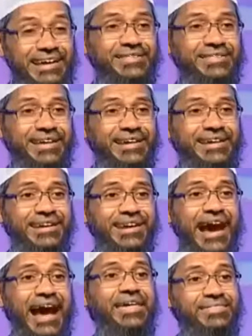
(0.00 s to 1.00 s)
The
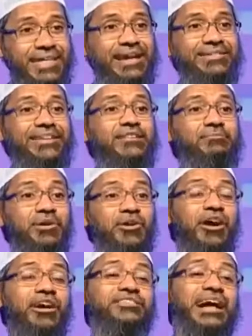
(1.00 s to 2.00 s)
reason I said this,
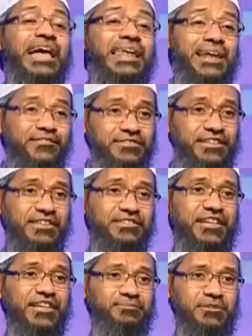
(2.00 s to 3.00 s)
because I love
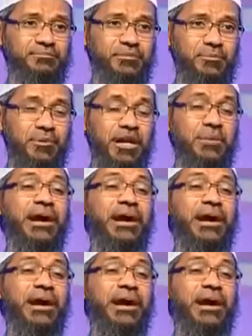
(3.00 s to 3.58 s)
Jesus Christ, peace be